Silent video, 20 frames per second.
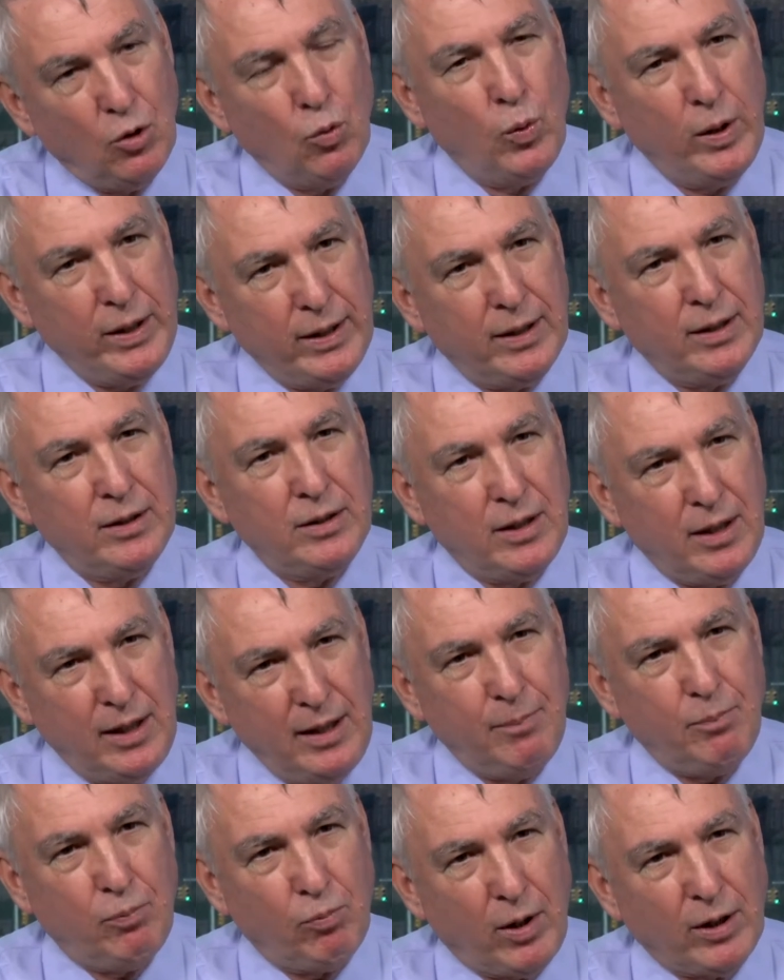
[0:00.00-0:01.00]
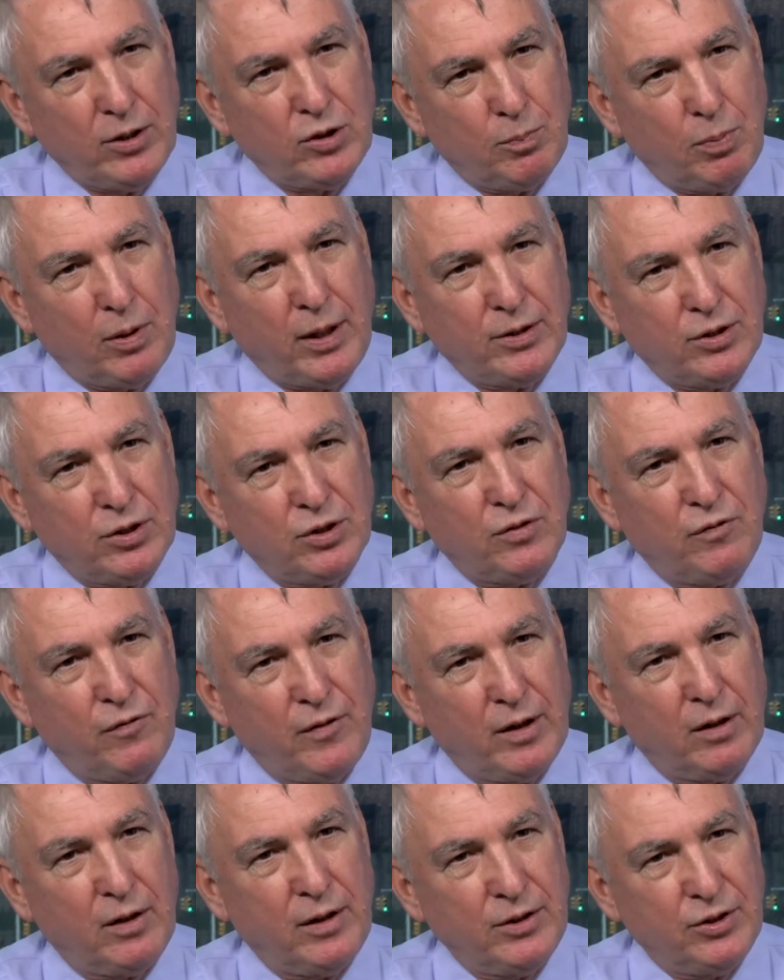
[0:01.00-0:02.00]
we can keep rice prices
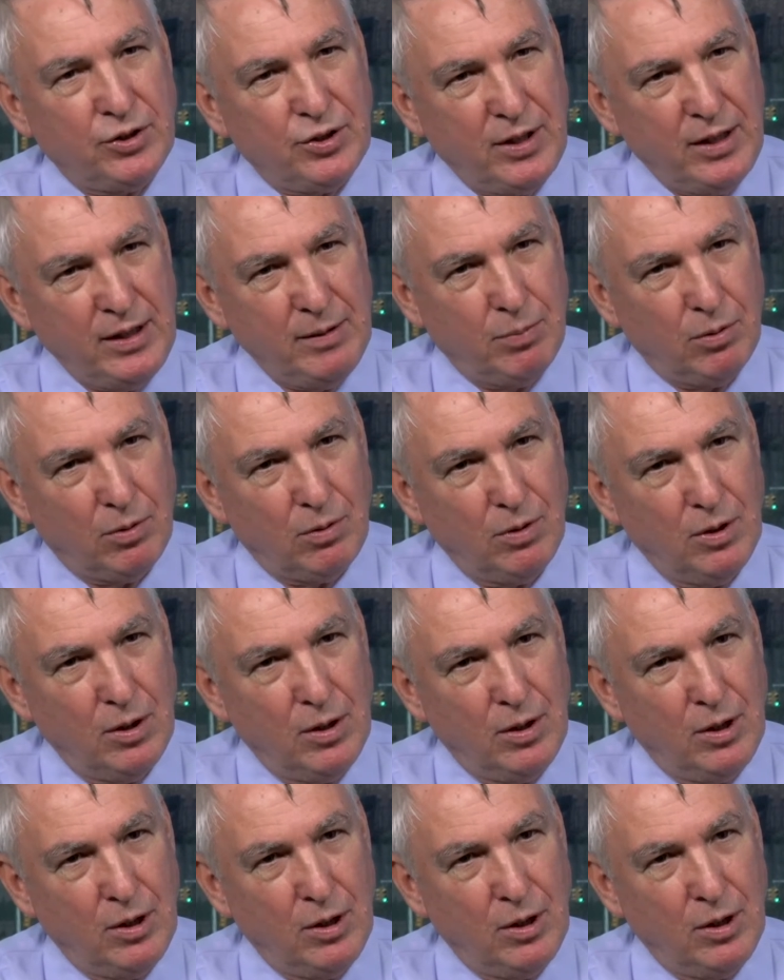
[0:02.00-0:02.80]
fairly stable.